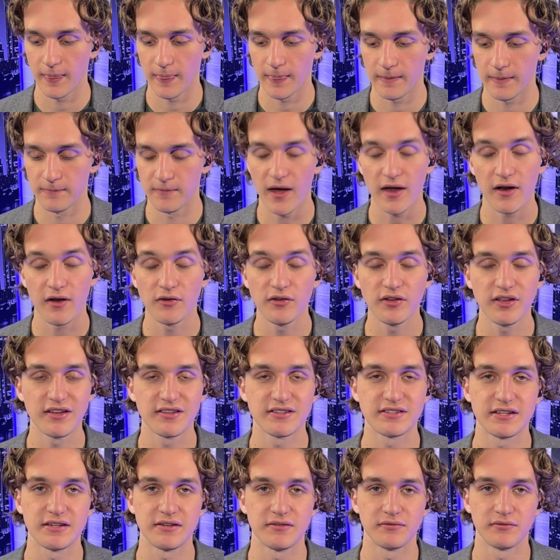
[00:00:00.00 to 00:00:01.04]
not only
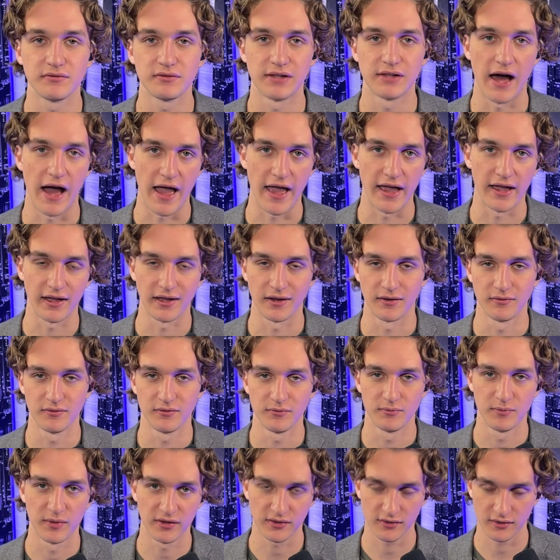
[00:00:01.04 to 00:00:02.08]
is he lying and
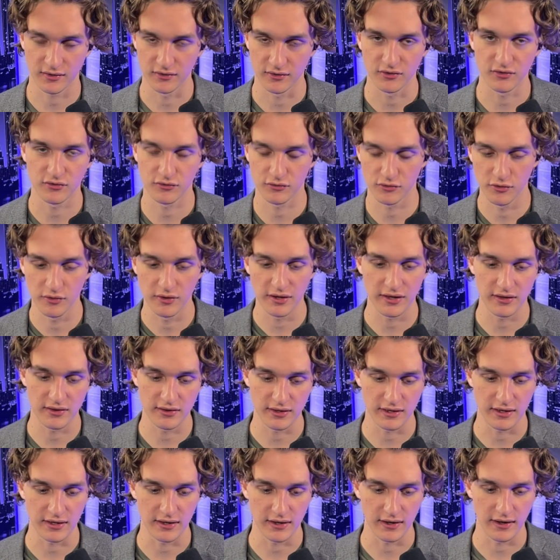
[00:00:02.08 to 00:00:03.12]
misconstruing
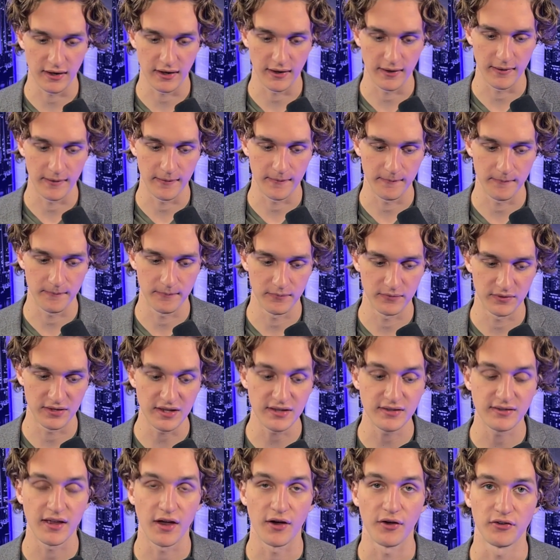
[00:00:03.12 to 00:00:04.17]
the uh,
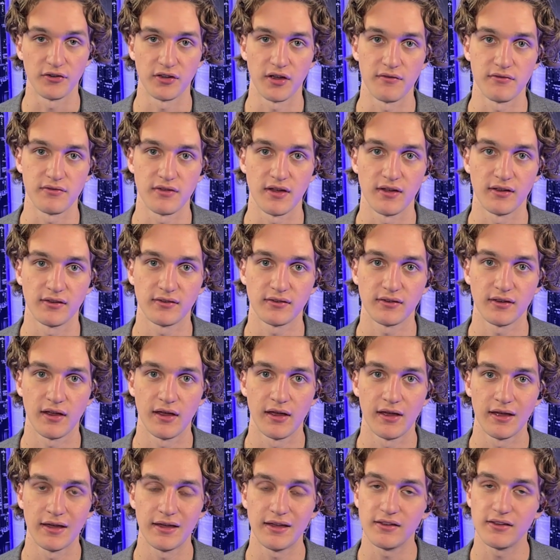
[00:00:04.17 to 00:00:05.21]
details of this,
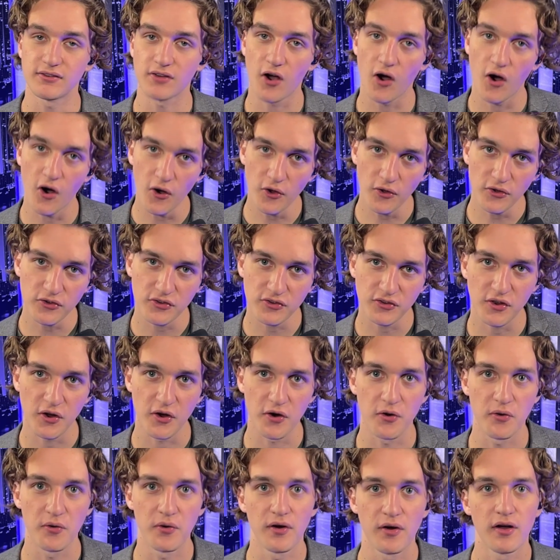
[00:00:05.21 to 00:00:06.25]
he's
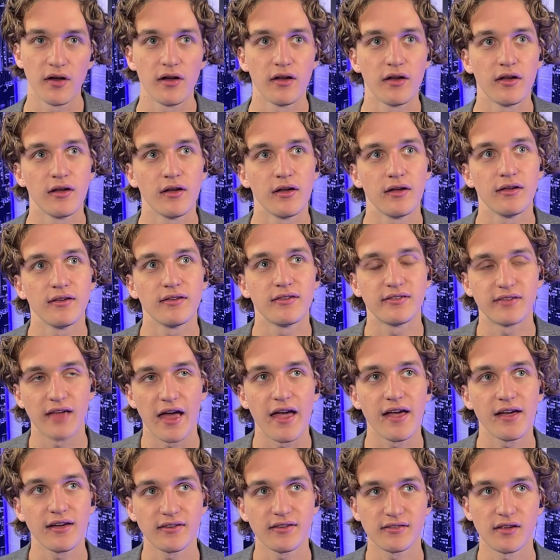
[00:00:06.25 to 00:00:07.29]
also
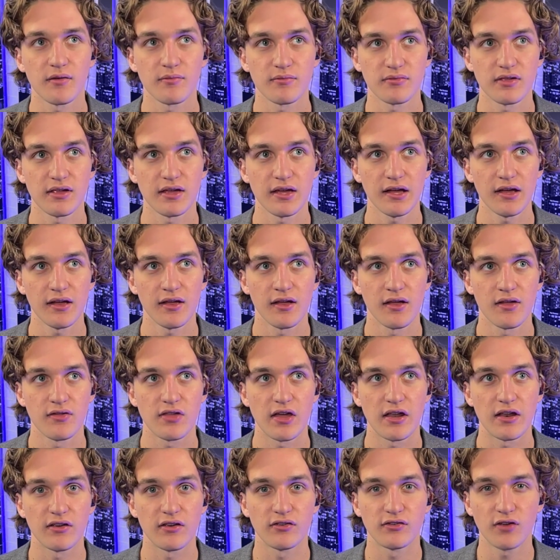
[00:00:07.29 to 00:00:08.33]
saying something
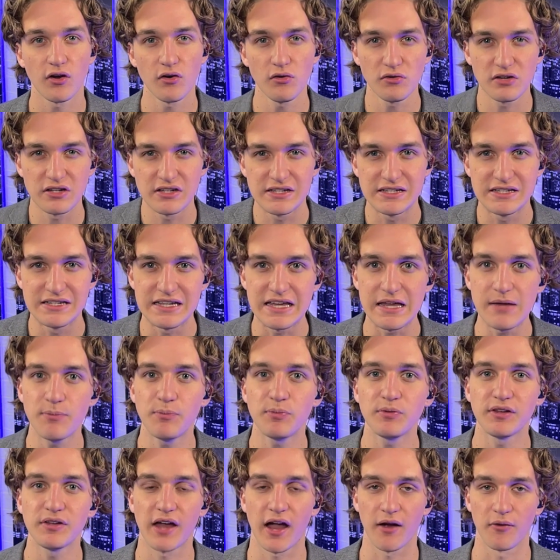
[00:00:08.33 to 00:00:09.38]
that is so
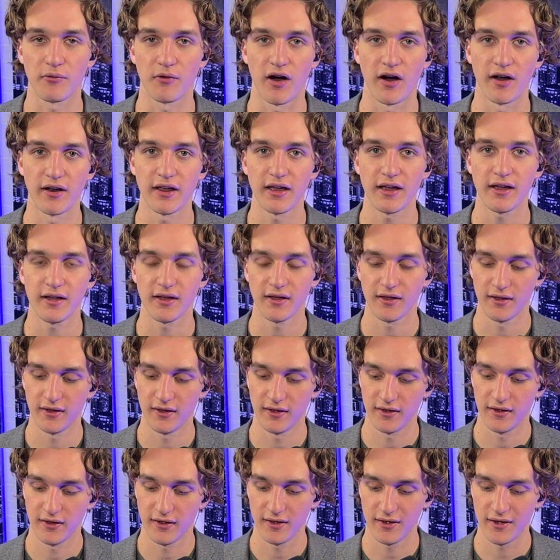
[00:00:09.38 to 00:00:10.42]
deeply ironic,
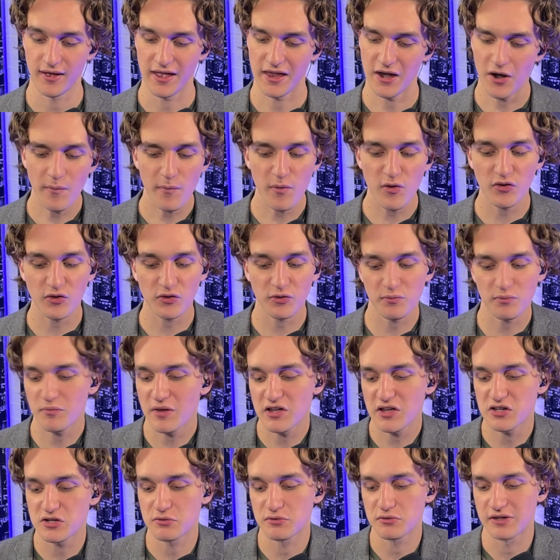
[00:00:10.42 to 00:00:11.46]
it almost
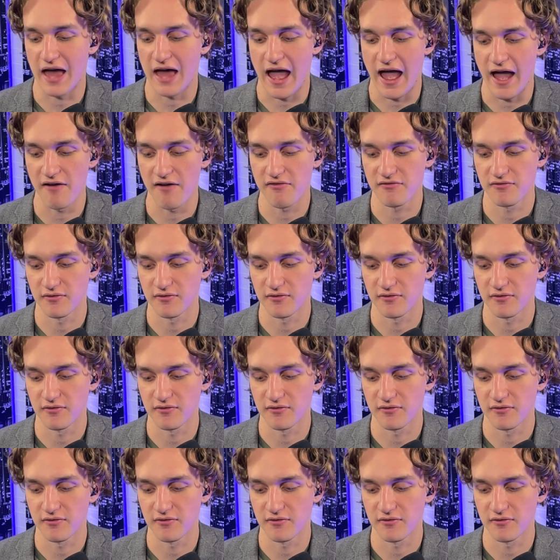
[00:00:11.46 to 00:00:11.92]
makes you laugh,